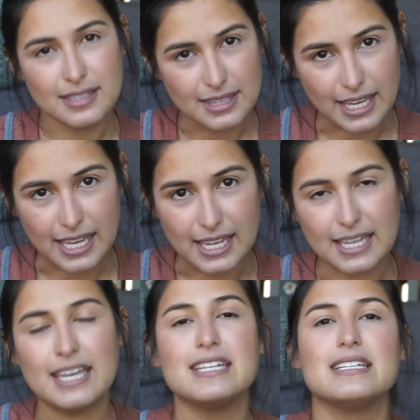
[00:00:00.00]

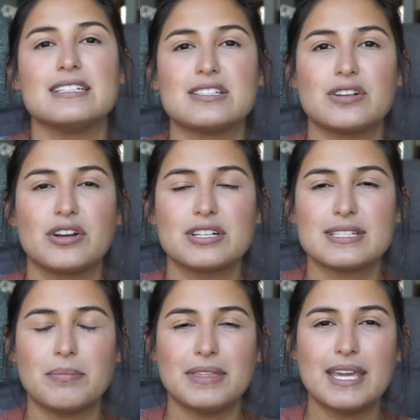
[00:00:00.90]
they insert
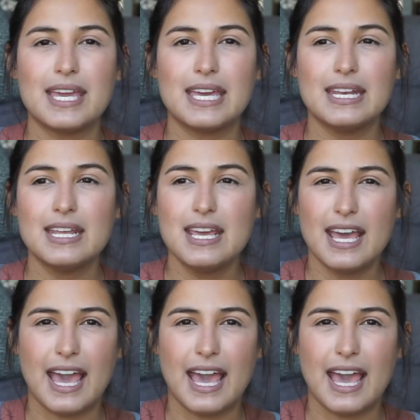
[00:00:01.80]
something in,